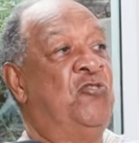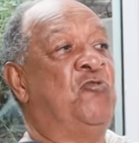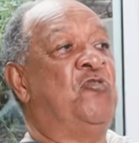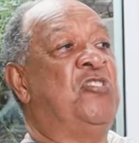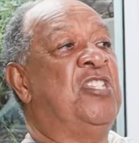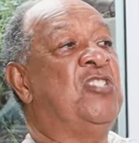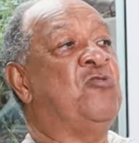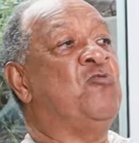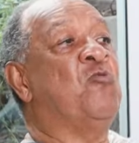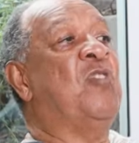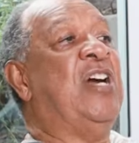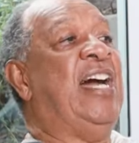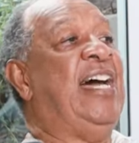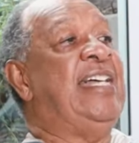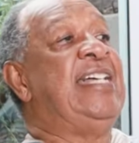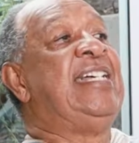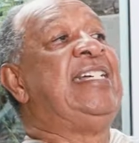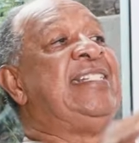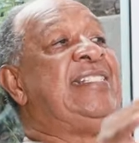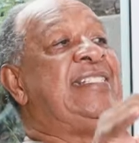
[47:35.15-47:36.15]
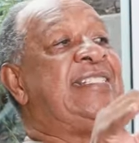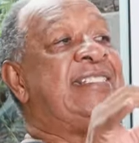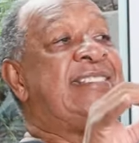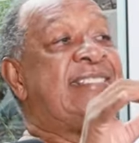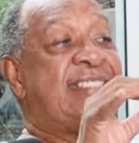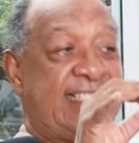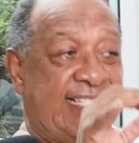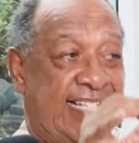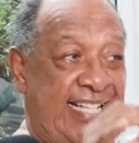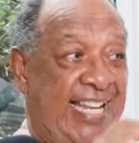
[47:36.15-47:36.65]
You okay. need to have
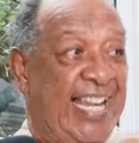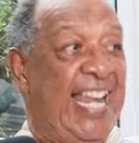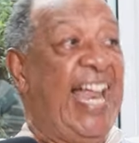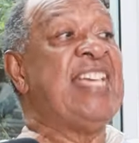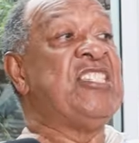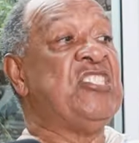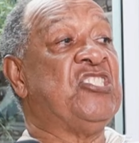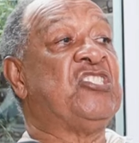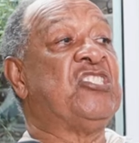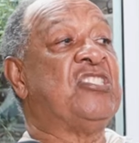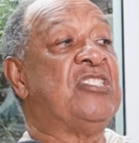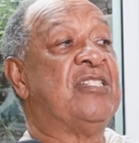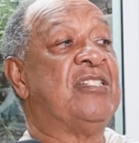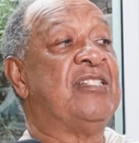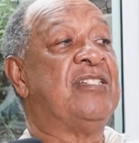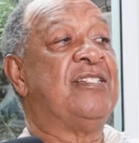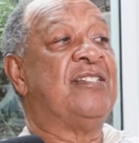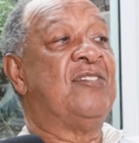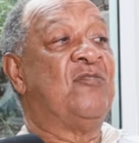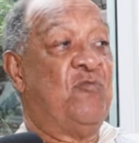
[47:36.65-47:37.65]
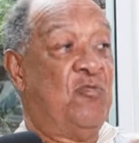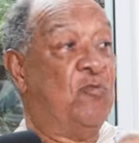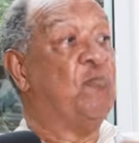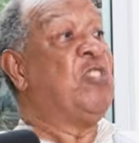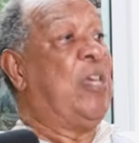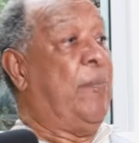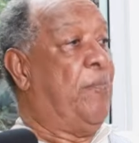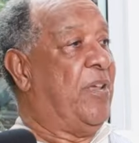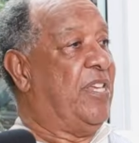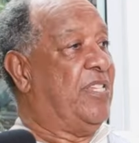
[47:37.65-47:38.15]
yes. lunch with the president, with the